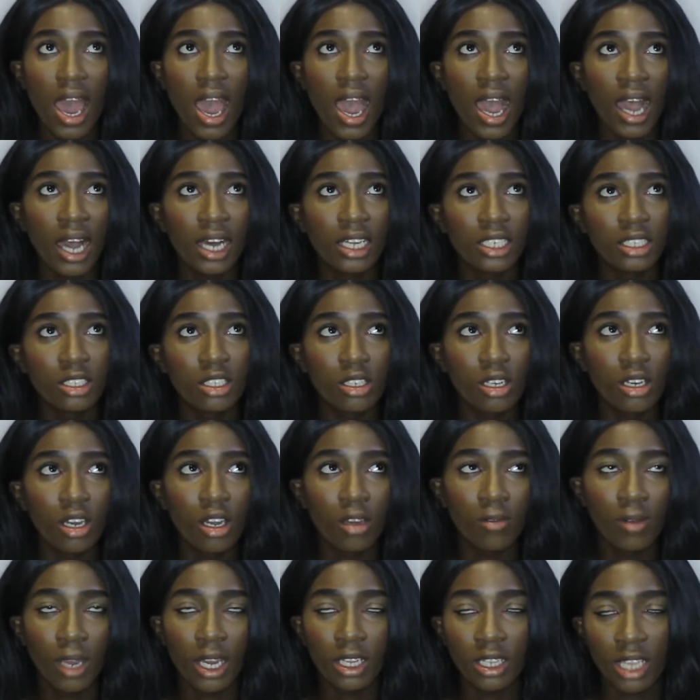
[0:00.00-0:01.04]
And
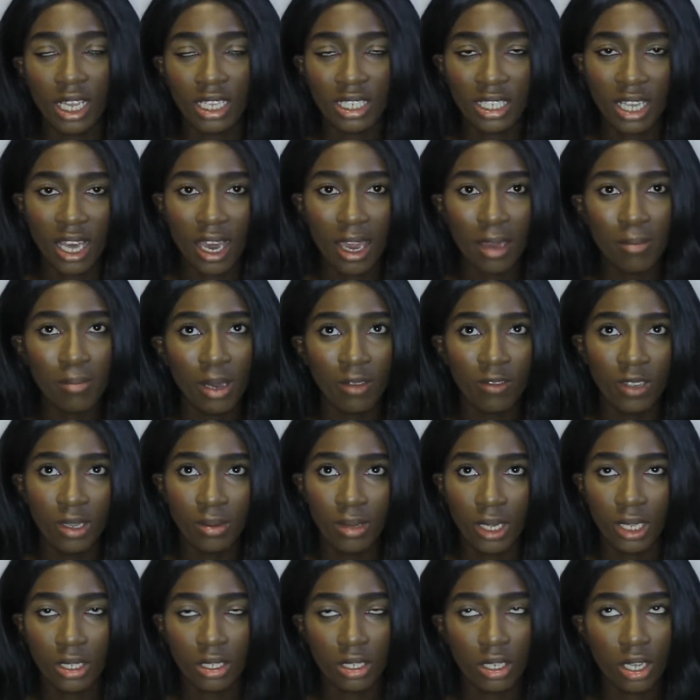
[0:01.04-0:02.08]
around that time my
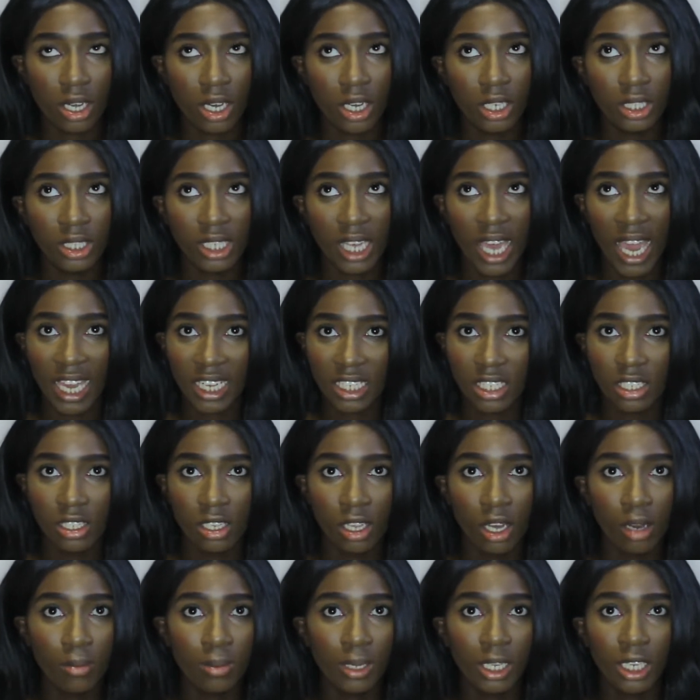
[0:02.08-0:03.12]
VPN started acting
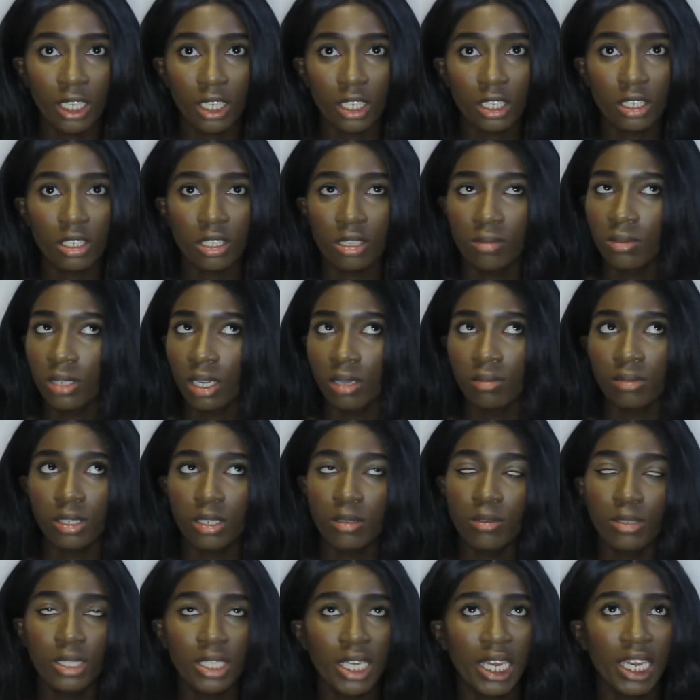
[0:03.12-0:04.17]
up, like sometimes
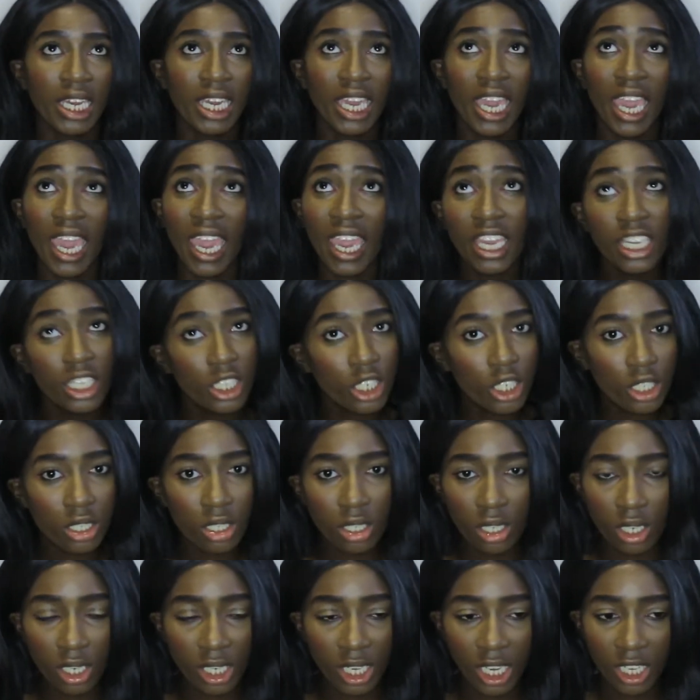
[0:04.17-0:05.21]
it would take ages
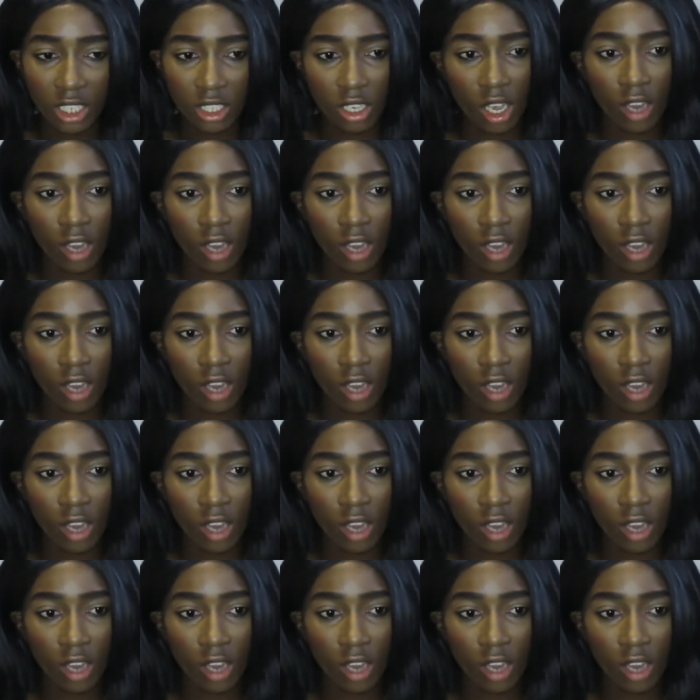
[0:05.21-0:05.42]
to connect,